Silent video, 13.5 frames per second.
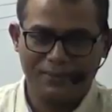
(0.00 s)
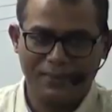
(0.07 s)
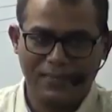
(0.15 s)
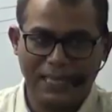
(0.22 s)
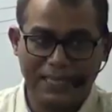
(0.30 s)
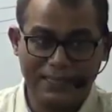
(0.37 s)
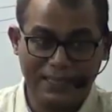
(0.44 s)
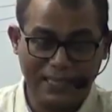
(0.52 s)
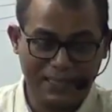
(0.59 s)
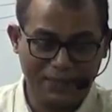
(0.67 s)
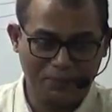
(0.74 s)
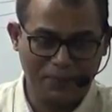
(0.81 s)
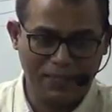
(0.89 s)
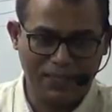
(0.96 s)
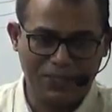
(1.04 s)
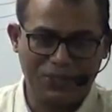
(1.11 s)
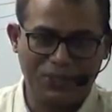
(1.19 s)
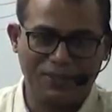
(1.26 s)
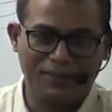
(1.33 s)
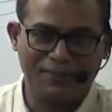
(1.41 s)
Exact
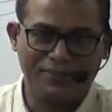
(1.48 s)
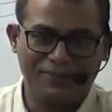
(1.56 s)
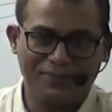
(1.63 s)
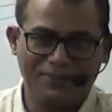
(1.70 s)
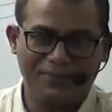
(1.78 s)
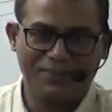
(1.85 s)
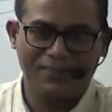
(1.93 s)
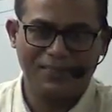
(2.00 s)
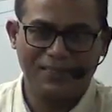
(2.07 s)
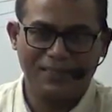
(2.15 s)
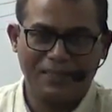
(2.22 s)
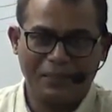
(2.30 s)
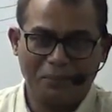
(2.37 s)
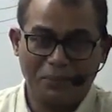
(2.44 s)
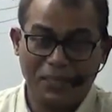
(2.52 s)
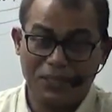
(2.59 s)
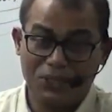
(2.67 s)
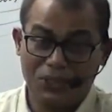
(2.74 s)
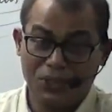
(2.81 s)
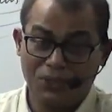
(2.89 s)
prediction.
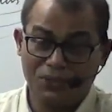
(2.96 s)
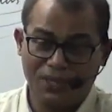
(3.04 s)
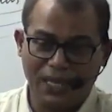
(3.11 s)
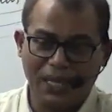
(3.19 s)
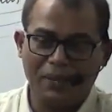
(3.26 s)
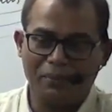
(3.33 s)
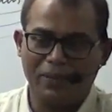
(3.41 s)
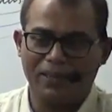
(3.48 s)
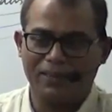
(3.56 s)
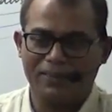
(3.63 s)
Prediction of timing.